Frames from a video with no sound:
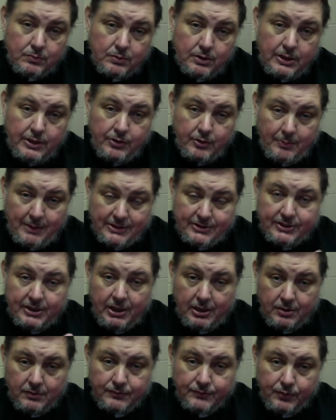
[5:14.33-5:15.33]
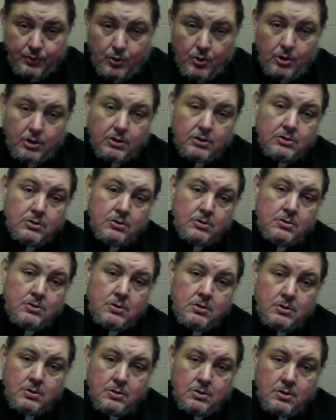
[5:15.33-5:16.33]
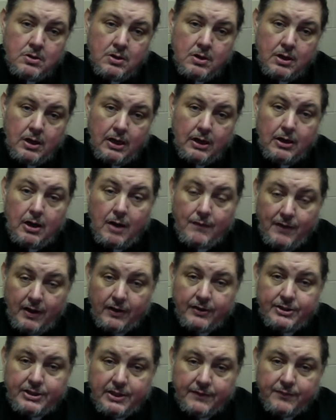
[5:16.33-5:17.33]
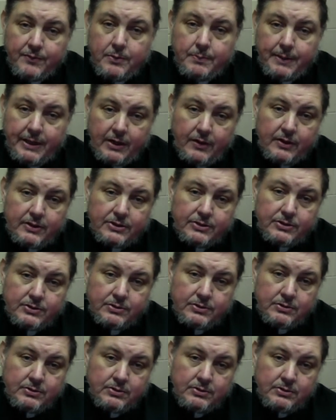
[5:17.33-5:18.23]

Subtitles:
either myself or a volunteer from the parish